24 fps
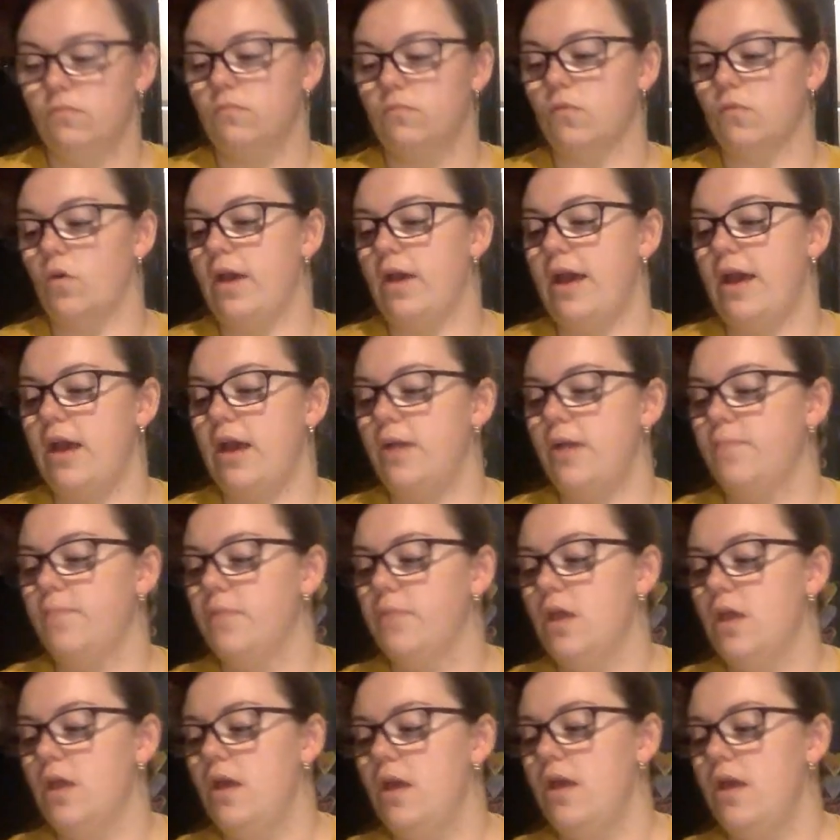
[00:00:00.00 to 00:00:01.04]
Okay,
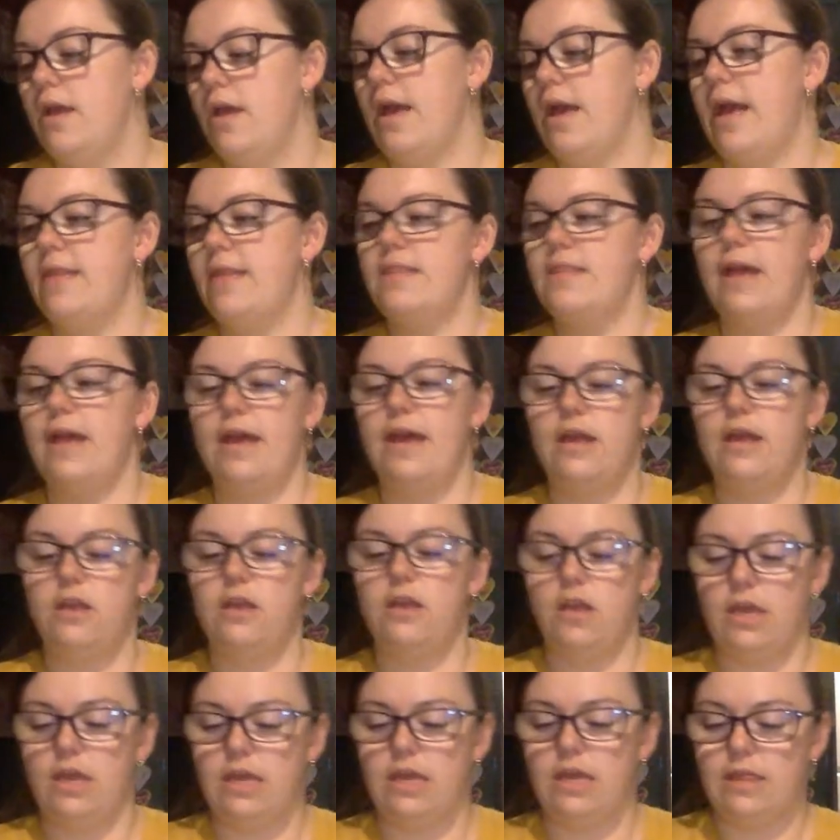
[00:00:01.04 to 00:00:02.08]
and
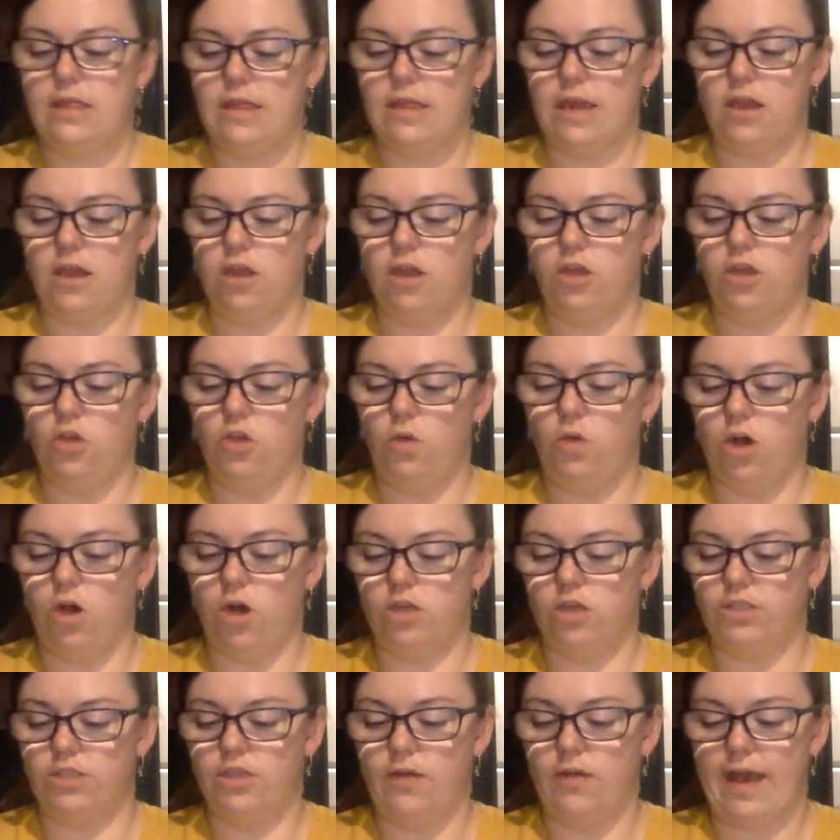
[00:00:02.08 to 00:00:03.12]
then in there you
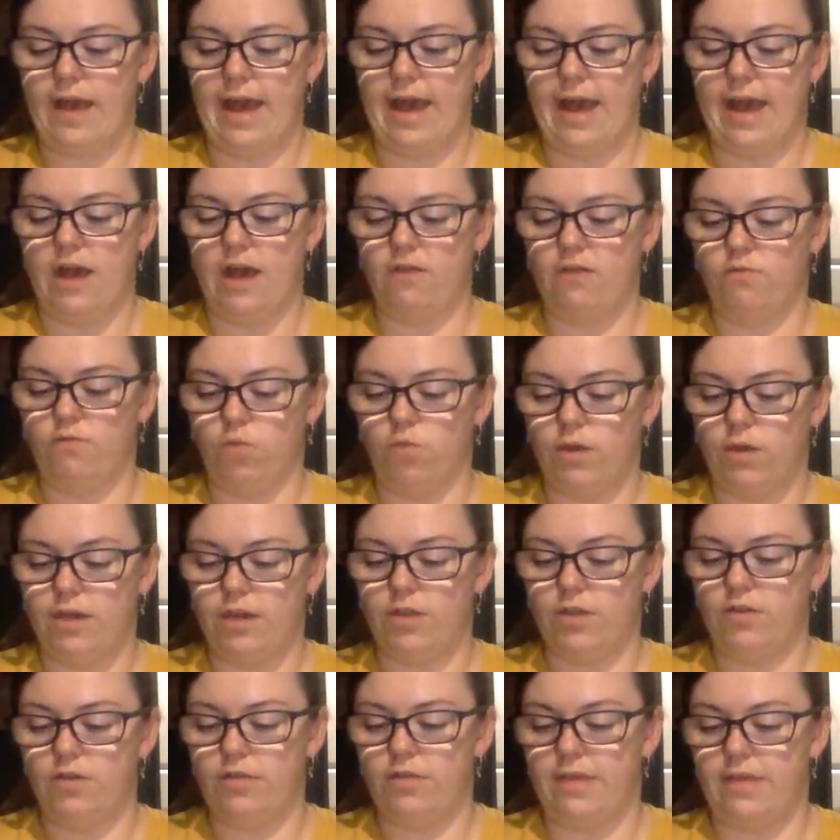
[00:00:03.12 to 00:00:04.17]
also have one
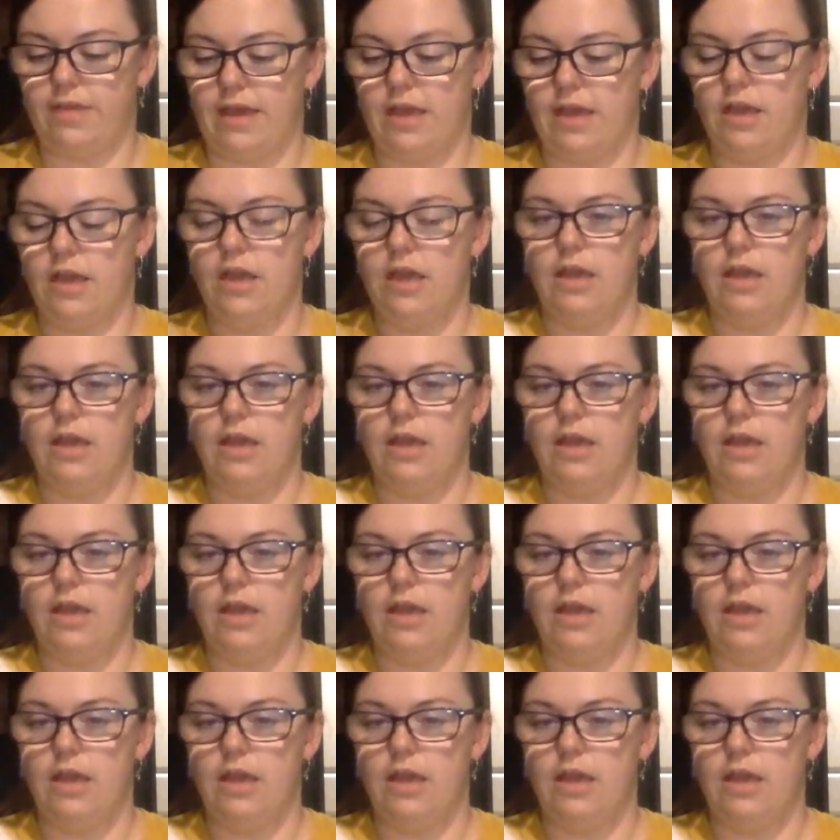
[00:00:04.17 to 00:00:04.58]
other thing.